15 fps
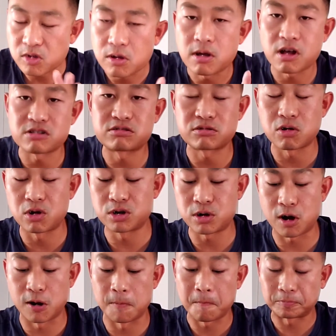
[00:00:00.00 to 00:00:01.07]
That's going
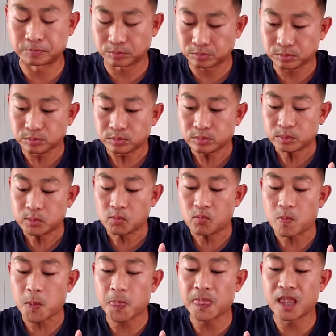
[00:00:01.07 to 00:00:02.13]
on
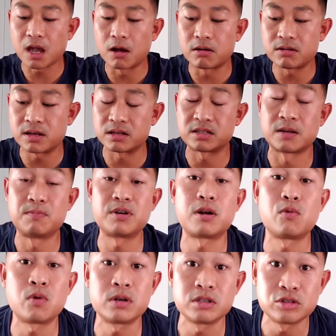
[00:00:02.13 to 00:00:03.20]
the outside. But I
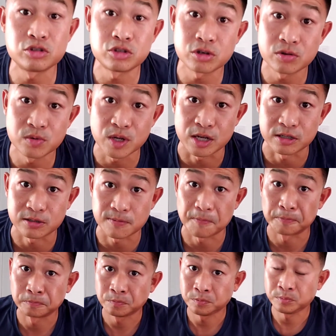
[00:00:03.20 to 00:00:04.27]
wanted to show you guys,
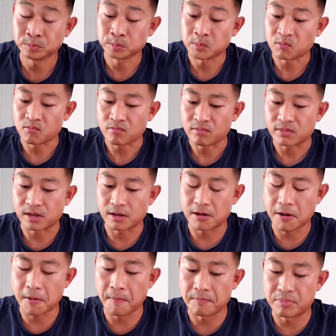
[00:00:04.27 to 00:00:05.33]

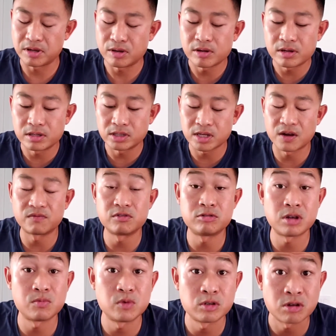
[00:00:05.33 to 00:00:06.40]
because every
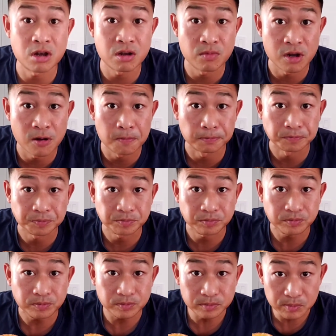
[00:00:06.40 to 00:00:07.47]
time we talk about
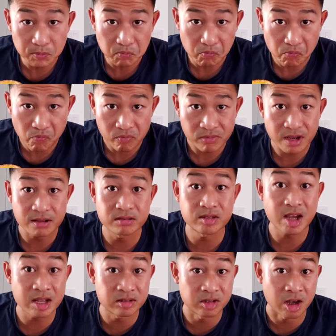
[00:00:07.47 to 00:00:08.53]

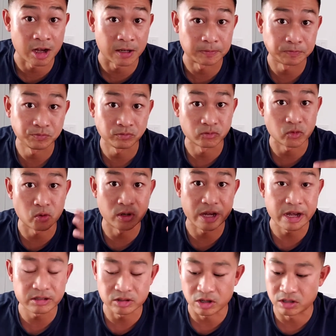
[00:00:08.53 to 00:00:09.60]
daan taat or
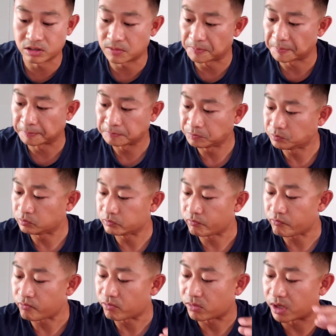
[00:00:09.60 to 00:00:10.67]
egg tarts,
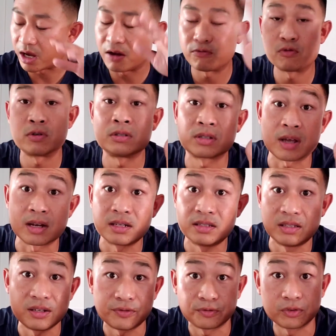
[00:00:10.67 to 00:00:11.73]
everyone's got a
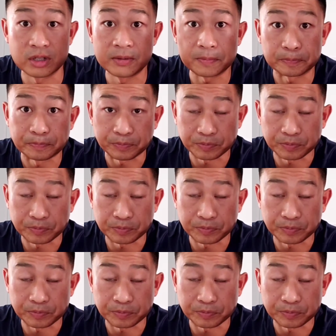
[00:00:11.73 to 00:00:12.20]
different